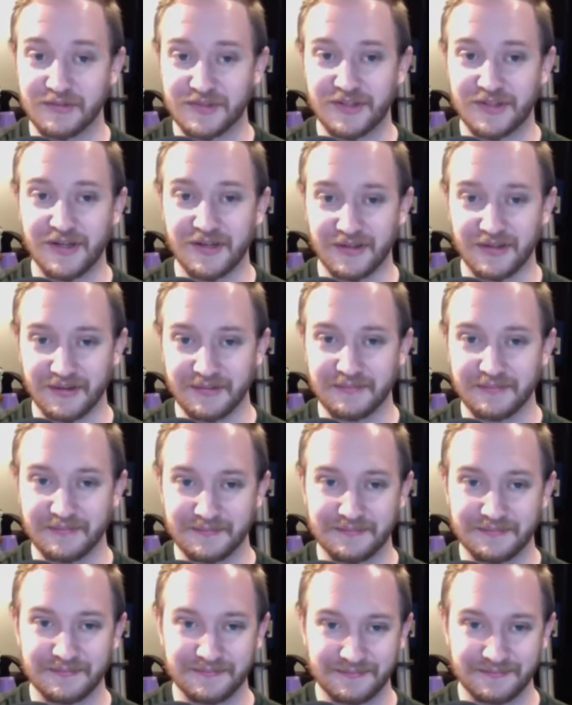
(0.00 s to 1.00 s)
everyone,
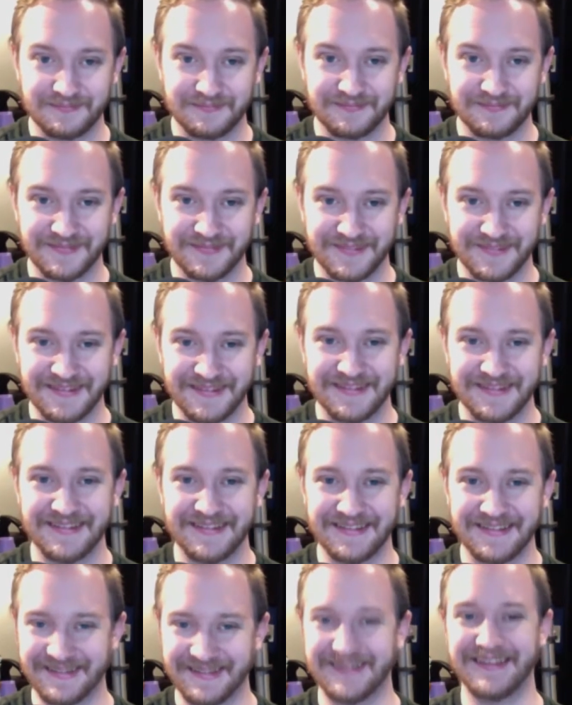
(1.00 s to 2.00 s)
uh, yeah,
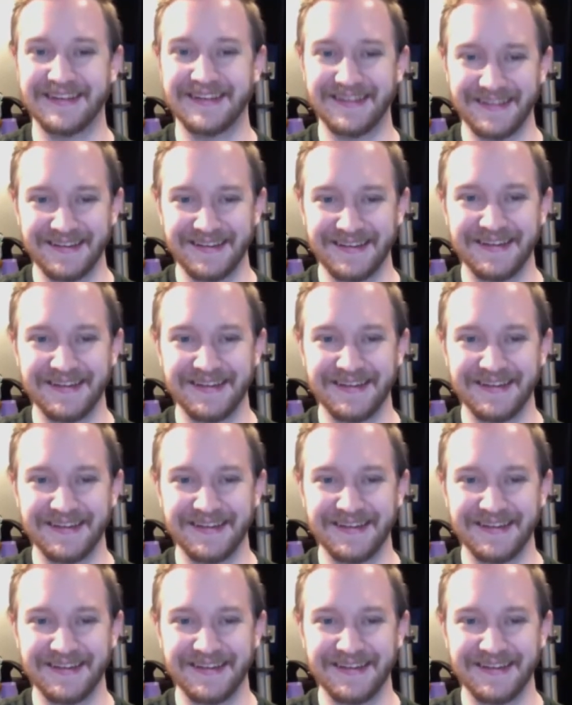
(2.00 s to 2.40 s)
yeah,